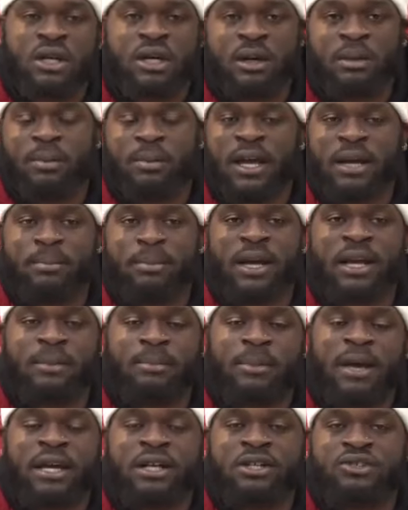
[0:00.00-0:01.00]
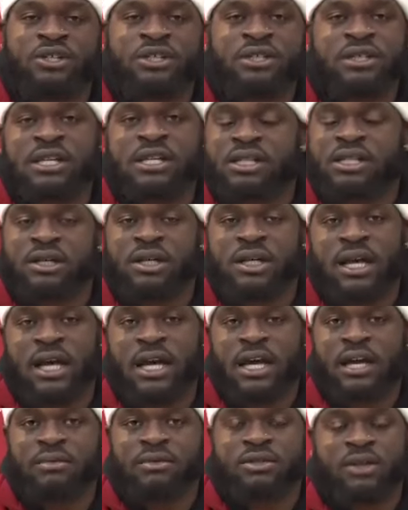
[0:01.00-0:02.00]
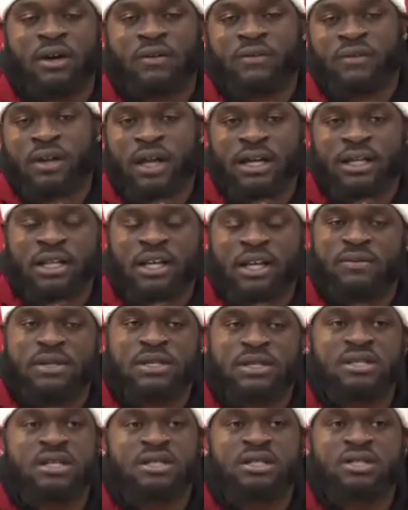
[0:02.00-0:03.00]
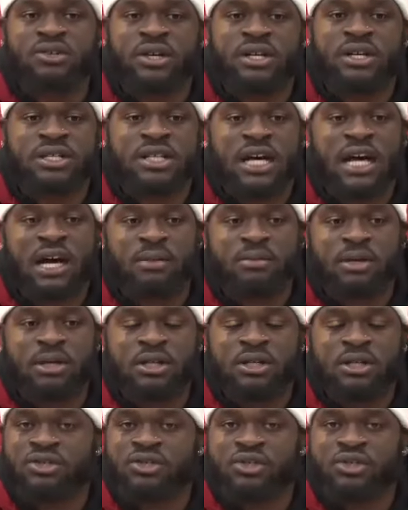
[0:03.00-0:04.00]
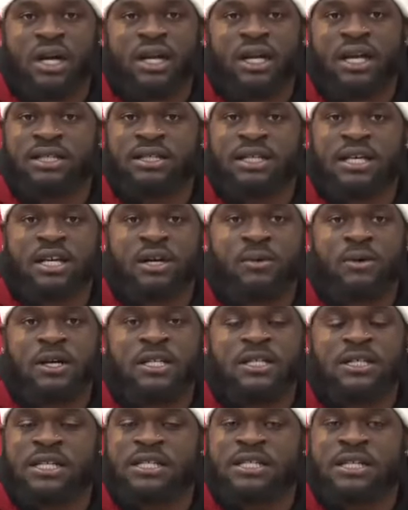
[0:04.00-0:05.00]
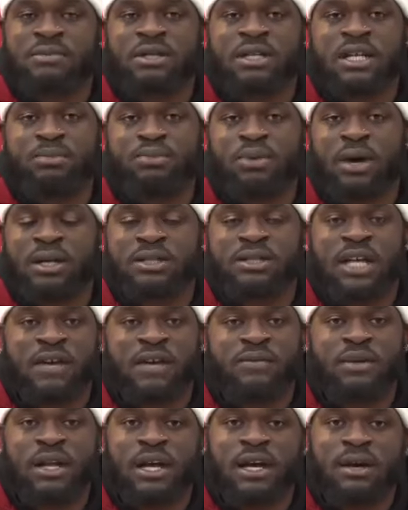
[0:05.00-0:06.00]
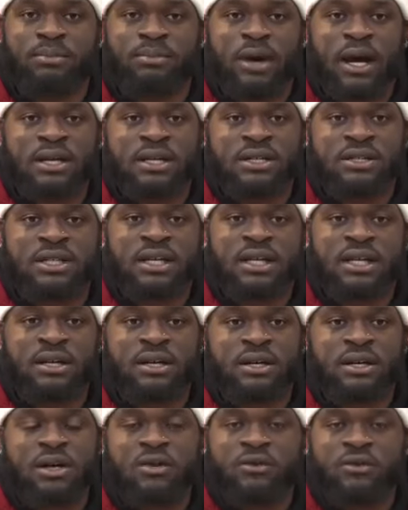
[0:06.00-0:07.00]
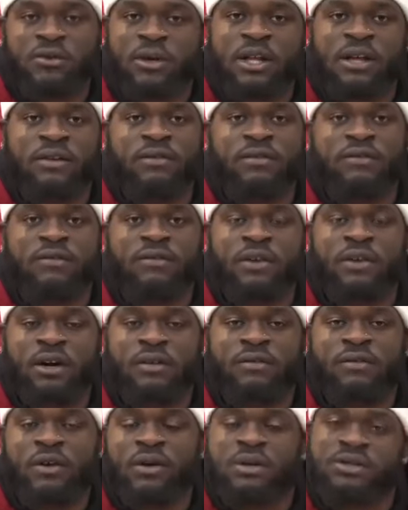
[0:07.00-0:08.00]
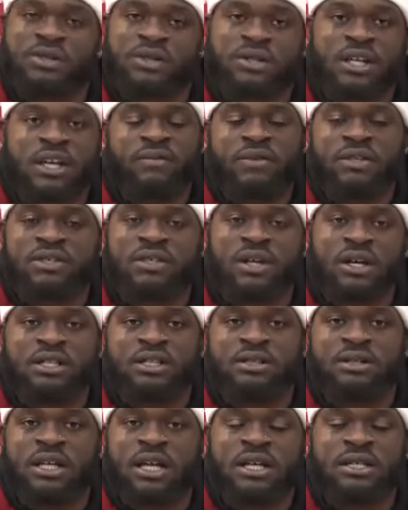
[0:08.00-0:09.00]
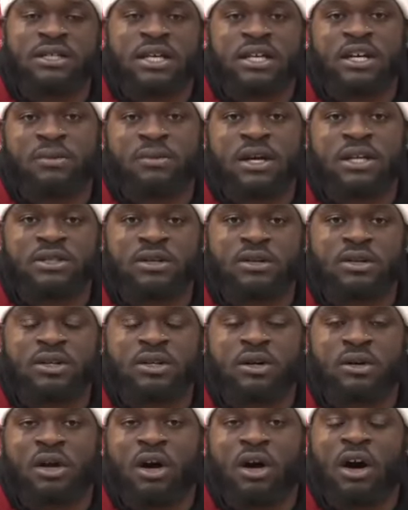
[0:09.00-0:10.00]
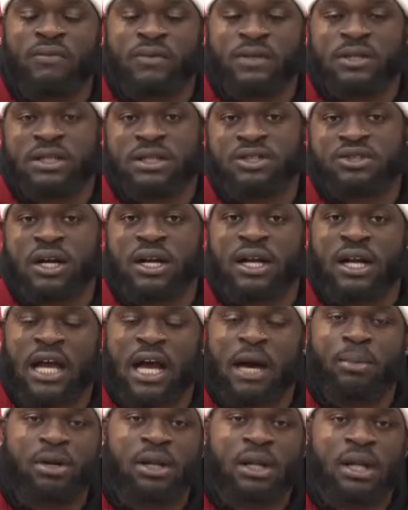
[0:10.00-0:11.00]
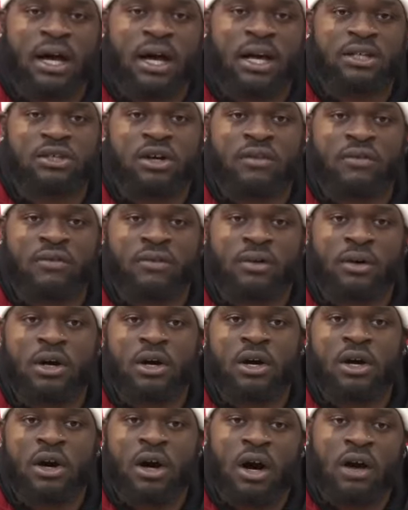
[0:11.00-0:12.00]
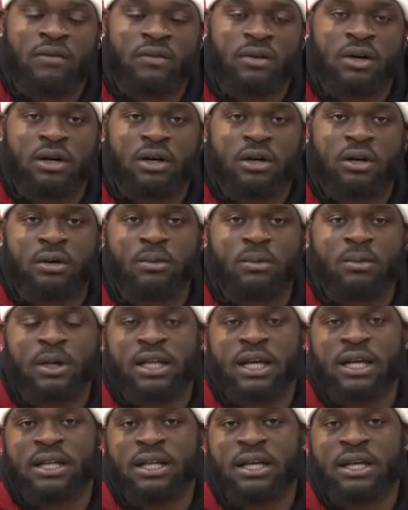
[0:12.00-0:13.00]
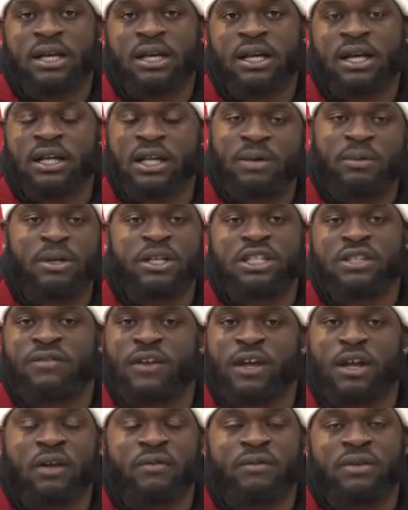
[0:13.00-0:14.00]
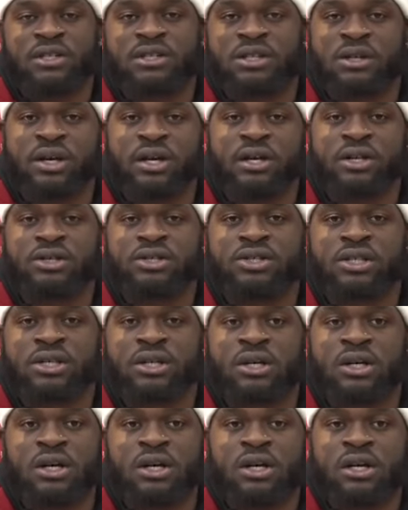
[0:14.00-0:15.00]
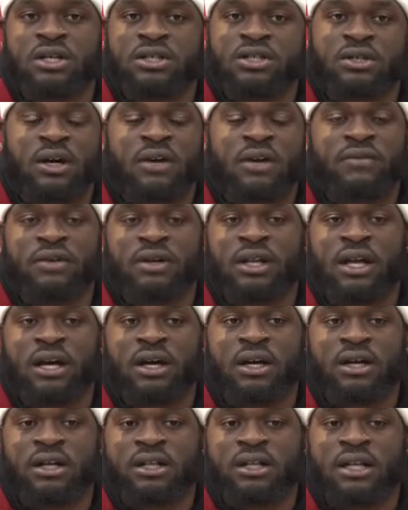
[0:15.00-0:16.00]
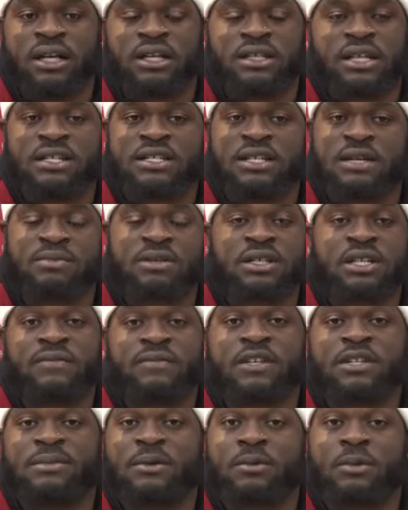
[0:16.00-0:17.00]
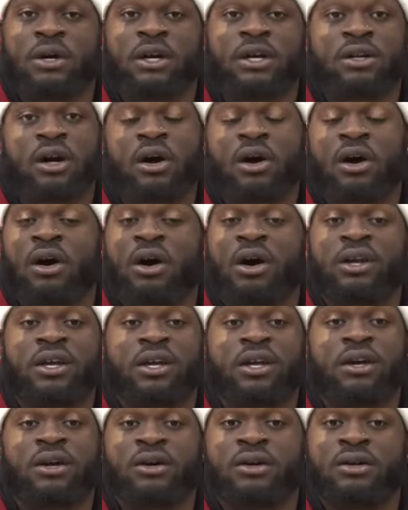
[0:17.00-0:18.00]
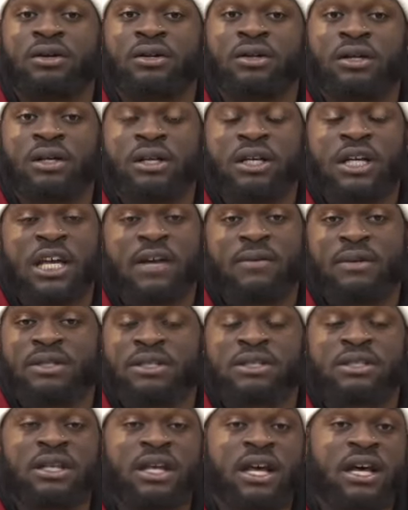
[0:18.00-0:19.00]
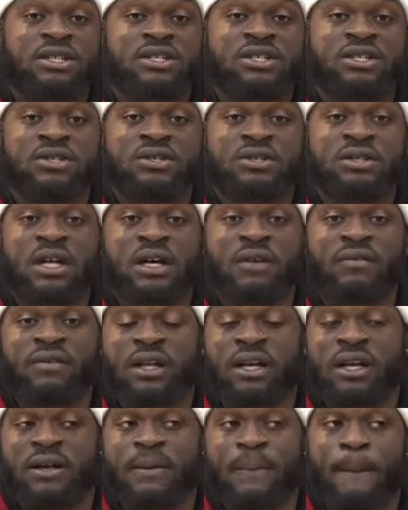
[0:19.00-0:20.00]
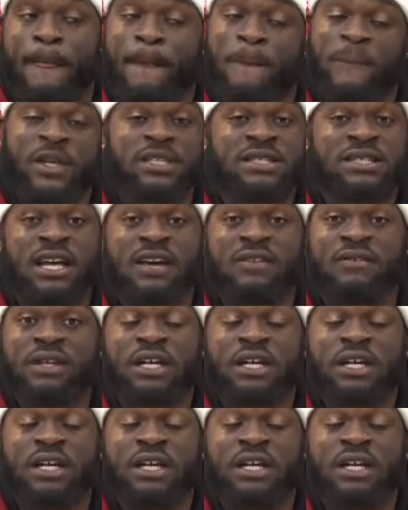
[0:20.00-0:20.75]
make make make it translate to a game. So I feel like defense does a great job trying to get takeaways. That's something they practice every day in practice and really uh, focus their defense on is getting takeaways. So you know the offense could try to capitalize off of off of uh, what they did, and then we just feed off each other energy. So I feel like that's something defense been working on all year even since last year. And I feel like it's definitely